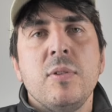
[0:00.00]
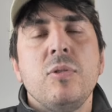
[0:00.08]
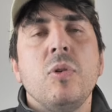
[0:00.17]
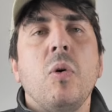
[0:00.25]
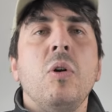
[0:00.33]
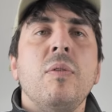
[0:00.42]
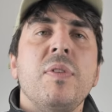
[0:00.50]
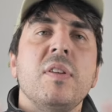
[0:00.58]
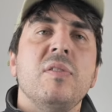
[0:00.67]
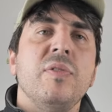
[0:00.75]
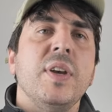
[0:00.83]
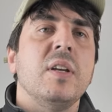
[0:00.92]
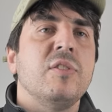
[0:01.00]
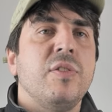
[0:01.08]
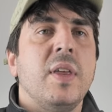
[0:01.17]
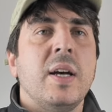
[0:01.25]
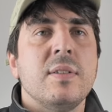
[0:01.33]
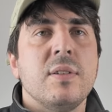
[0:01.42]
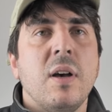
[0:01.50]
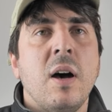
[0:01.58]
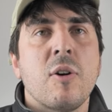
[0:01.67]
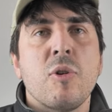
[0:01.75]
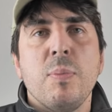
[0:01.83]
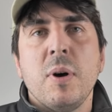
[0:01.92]
So all of these things that
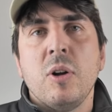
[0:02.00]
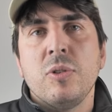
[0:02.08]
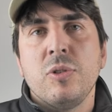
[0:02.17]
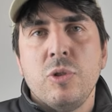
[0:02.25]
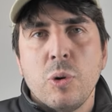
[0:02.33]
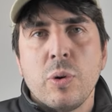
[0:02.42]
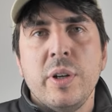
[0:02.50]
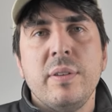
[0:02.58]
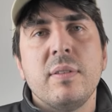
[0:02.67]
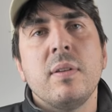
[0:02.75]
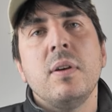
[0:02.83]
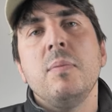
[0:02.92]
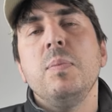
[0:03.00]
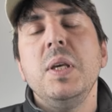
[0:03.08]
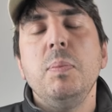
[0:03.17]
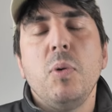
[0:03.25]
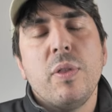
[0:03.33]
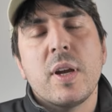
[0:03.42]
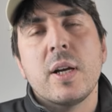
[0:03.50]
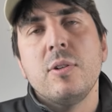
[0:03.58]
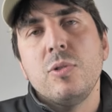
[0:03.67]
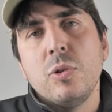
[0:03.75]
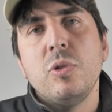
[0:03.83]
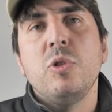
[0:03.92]
are about tourists, people there
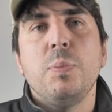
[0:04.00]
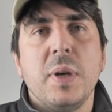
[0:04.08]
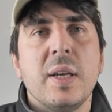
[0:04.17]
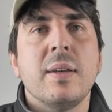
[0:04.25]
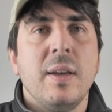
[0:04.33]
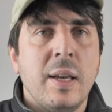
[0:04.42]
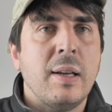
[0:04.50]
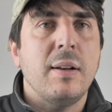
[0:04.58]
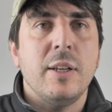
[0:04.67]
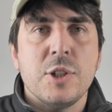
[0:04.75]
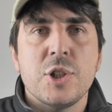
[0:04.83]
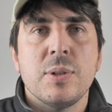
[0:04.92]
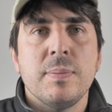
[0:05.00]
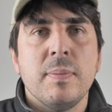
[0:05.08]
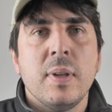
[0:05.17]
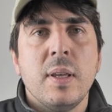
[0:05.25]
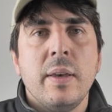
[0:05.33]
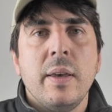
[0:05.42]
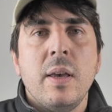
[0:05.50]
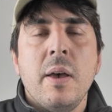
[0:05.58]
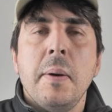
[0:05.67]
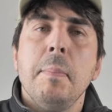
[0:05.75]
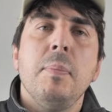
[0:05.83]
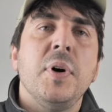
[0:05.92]
do speak English.
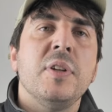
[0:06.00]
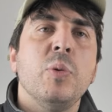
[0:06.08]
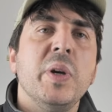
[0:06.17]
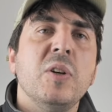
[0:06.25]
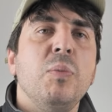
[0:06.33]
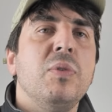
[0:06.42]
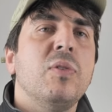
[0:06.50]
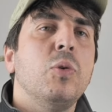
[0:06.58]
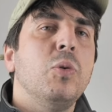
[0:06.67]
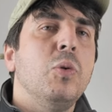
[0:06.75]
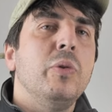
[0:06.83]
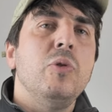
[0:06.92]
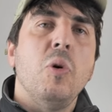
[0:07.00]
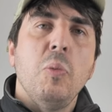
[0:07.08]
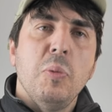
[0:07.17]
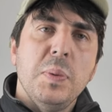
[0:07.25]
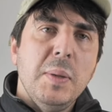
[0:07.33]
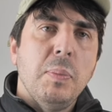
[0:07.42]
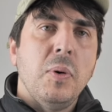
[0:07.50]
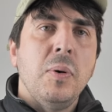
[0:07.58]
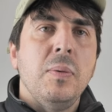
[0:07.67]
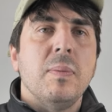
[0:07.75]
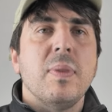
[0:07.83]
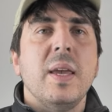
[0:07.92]
But when it comes to normal
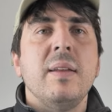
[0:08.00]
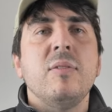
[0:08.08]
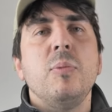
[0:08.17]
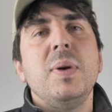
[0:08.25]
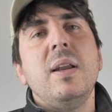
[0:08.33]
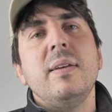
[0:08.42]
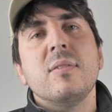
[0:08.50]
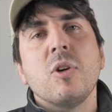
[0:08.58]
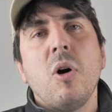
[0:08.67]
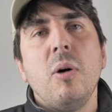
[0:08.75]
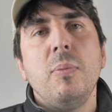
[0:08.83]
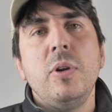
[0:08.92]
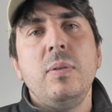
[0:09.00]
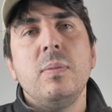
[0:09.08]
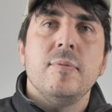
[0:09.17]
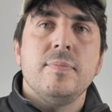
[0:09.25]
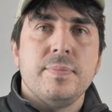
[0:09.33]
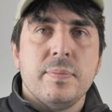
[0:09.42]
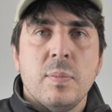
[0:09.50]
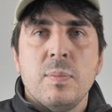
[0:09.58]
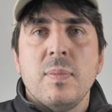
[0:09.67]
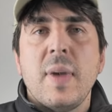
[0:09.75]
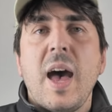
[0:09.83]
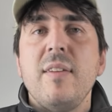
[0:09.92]
people, it's a bit less common.
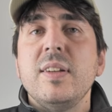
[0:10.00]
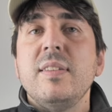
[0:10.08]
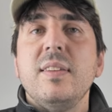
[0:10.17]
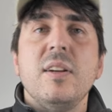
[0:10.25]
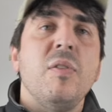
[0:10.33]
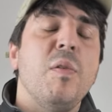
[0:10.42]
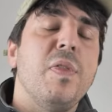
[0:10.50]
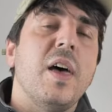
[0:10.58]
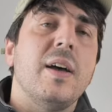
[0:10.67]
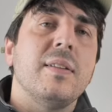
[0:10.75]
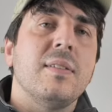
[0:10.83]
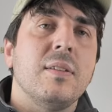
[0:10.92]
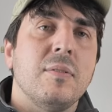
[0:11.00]
Having said all of that,